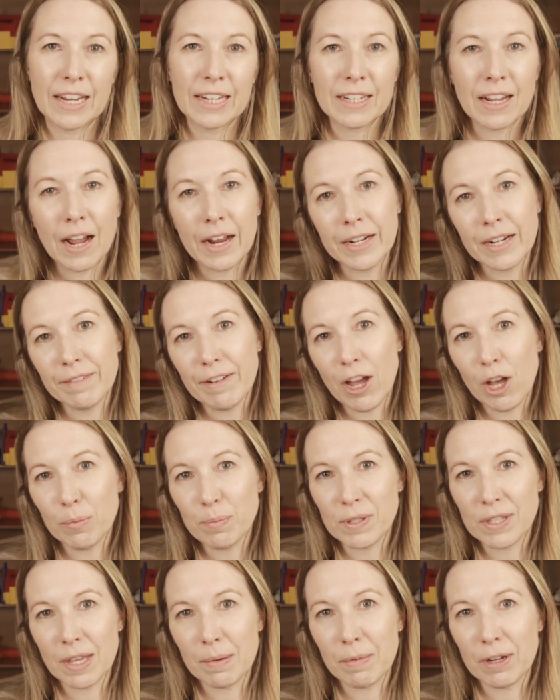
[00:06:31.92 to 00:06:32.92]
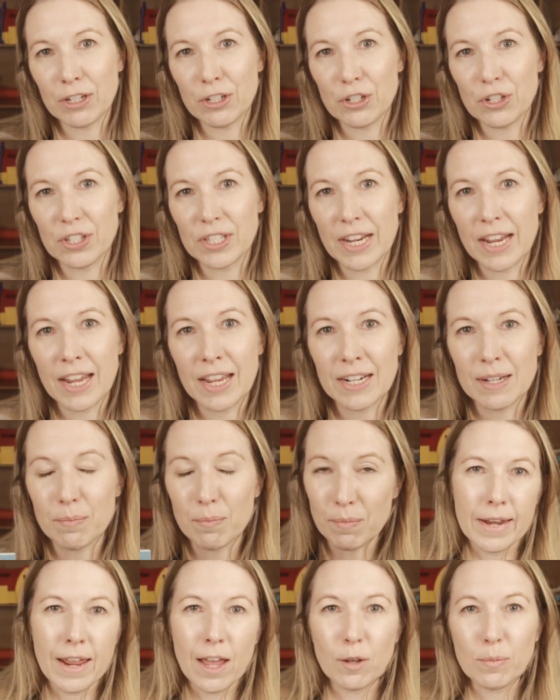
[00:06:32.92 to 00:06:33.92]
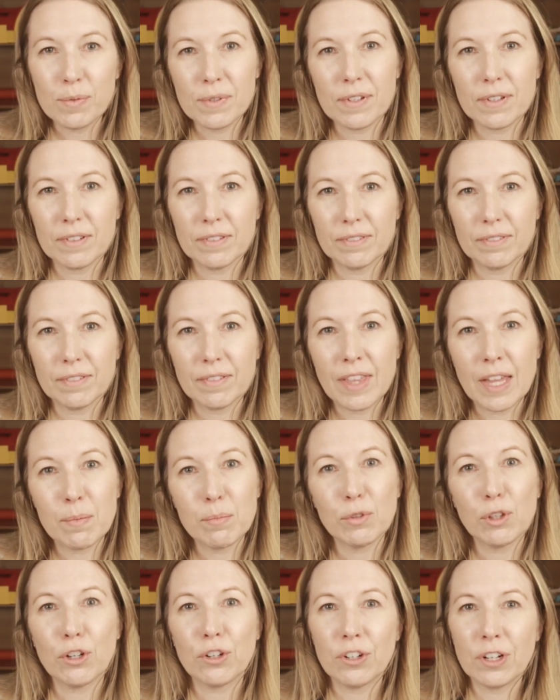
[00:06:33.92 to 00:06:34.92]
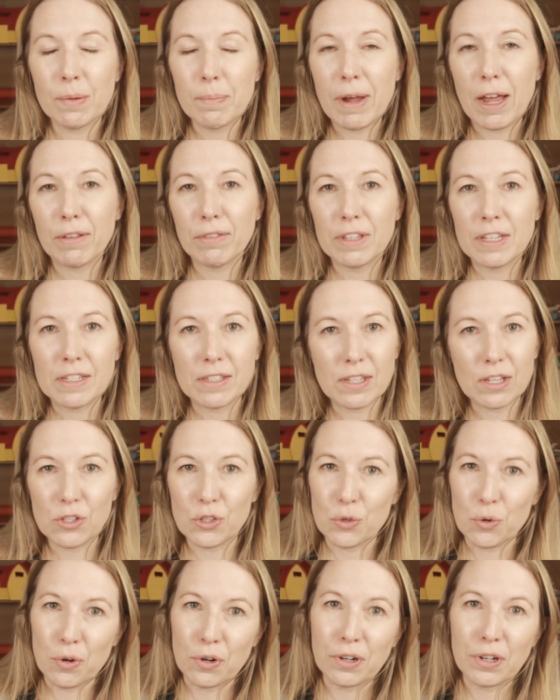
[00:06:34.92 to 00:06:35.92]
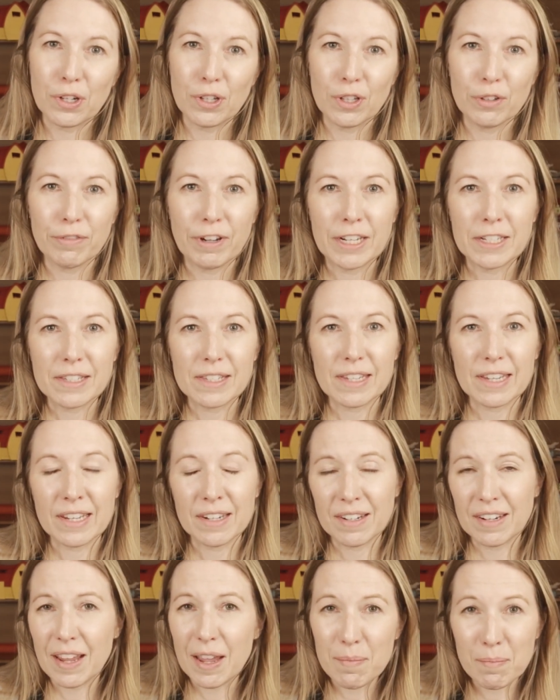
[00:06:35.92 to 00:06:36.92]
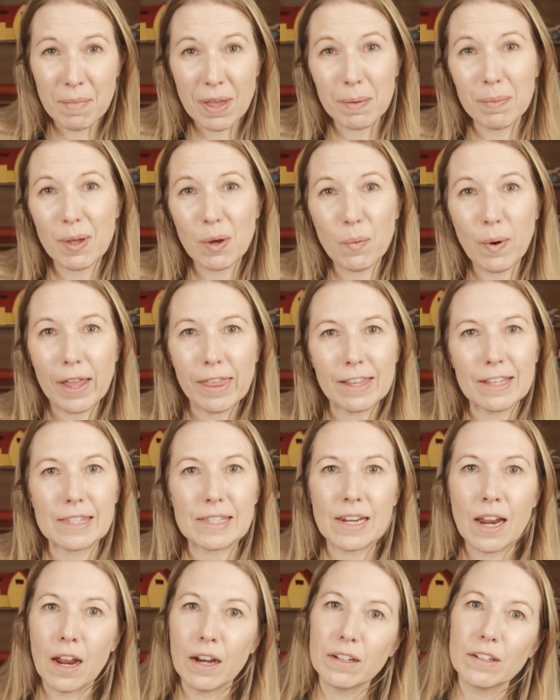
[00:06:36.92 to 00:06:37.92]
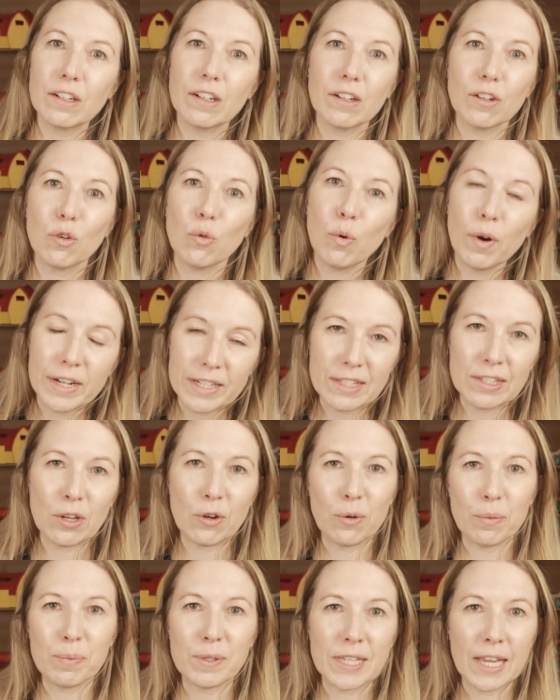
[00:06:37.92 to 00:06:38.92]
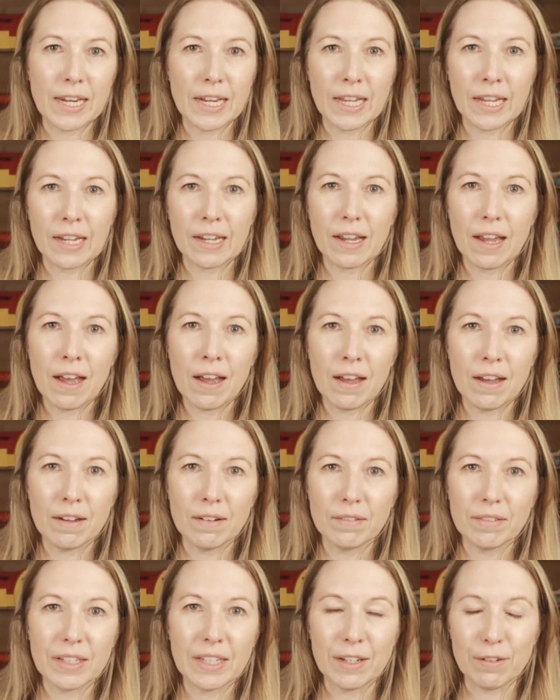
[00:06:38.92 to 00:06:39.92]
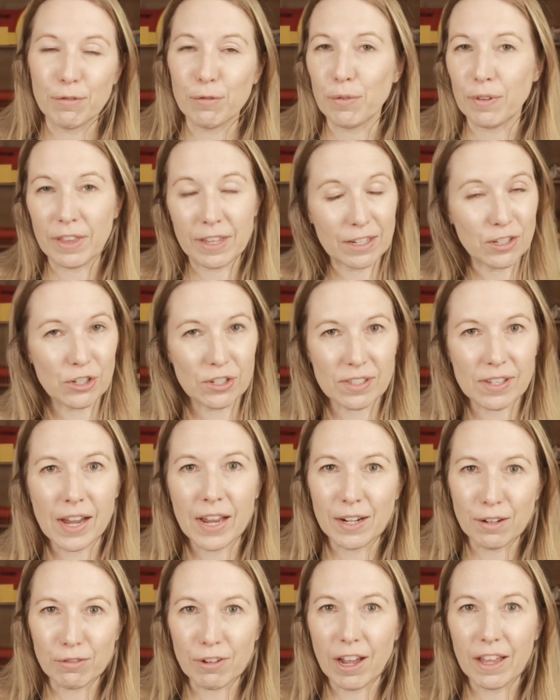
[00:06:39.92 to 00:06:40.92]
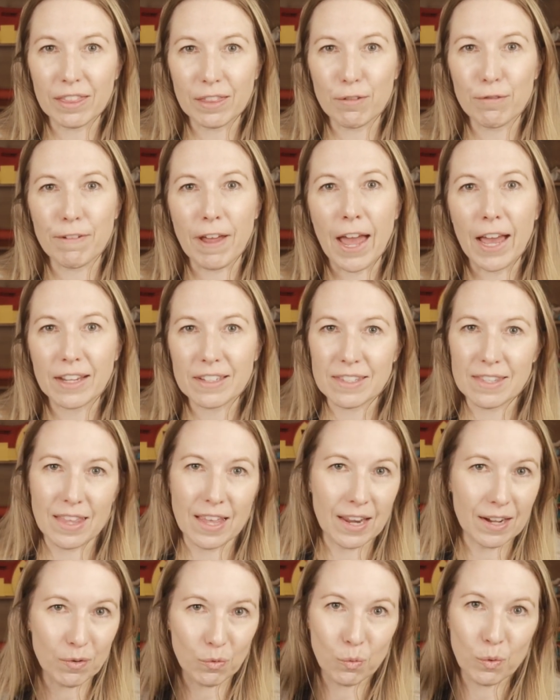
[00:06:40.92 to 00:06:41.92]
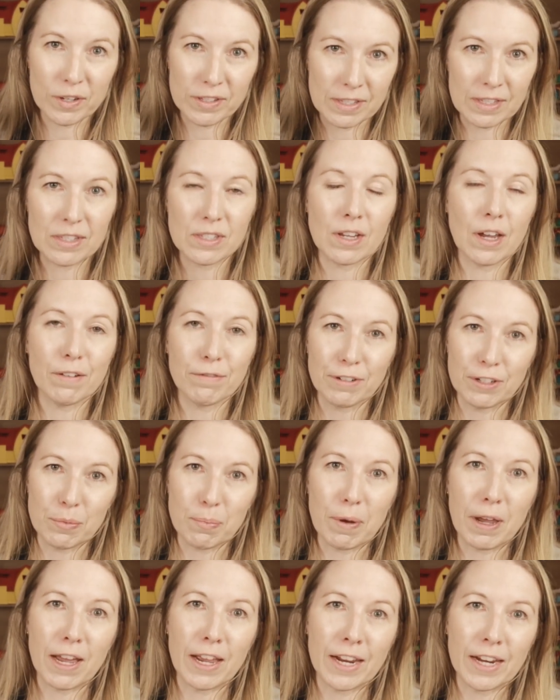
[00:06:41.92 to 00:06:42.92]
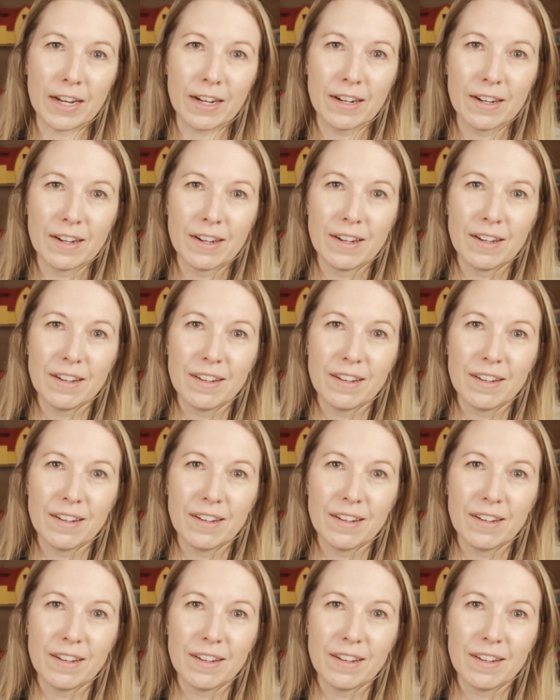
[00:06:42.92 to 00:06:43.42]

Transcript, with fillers: it kind of helps them understand and helps them learn about these historical events in maybe a way that's not quite so upsetting uh, if they just kind of got the facts that wasn't softened by,